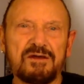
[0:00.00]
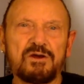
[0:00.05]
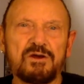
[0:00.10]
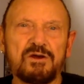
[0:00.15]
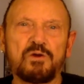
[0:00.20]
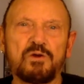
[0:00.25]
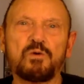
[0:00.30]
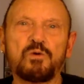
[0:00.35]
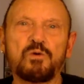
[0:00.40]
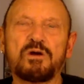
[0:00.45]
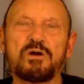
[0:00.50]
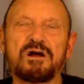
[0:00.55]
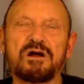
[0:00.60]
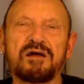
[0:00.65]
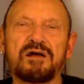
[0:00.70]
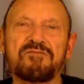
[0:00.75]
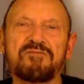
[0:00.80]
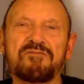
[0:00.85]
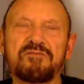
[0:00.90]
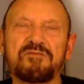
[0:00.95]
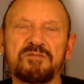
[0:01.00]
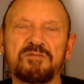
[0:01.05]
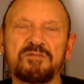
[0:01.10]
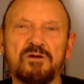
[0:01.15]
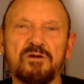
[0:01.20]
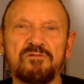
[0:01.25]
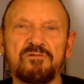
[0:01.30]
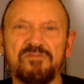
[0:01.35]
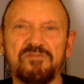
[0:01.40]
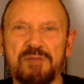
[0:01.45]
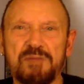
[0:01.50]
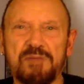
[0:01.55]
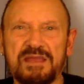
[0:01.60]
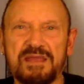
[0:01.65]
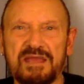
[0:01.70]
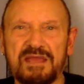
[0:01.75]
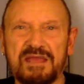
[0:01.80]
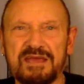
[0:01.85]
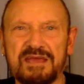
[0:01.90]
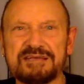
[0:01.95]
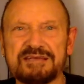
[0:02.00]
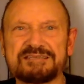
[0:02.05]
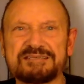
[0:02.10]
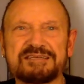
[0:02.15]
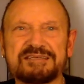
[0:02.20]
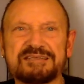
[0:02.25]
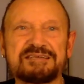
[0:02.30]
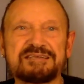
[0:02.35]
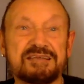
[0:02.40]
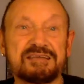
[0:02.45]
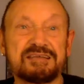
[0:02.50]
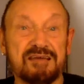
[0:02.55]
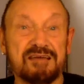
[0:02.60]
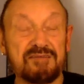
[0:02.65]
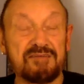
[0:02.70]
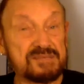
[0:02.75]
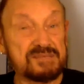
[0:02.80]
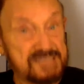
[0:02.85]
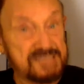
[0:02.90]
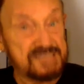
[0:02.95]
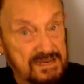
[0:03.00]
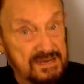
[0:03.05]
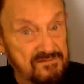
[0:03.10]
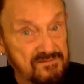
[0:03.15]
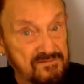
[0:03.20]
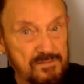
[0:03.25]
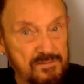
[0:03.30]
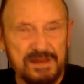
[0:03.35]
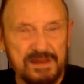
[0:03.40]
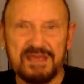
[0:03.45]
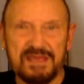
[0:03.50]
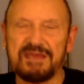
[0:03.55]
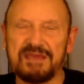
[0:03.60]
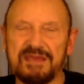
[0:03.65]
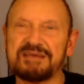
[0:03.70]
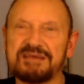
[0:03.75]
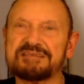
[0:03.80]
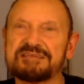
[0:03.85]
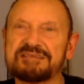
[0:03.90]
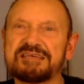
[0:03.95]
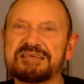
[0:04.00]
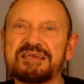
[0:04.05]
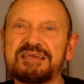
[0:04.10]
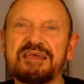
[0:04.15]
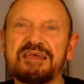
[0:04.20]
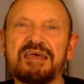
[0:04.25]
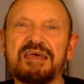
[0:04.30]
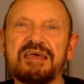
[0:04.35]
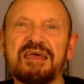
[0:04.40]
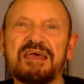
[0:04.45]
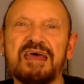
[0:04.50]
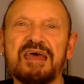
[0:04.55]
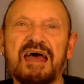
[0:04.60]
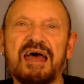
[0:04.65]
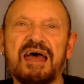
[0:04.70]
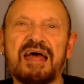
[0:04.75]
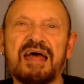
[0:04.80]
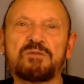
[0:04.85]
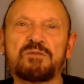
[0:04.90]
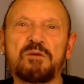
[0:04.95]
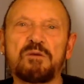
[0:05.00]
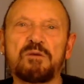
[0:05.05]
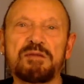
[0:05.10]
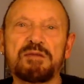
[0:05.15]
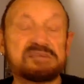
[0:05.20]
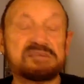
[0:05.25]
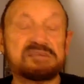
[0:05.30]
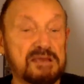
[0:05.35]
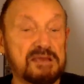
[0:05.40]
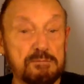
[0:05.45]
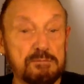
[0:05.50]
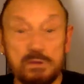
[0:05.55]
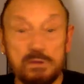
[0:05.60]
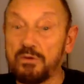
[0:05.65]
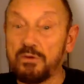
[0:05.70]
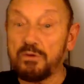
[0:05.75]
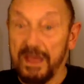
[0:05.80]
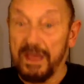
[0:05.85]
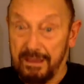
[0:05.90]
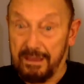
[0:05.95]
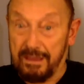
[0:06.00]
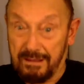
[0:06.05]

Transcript: who I've known for many years and I haven't seen for many years. And we're meeting in Munich.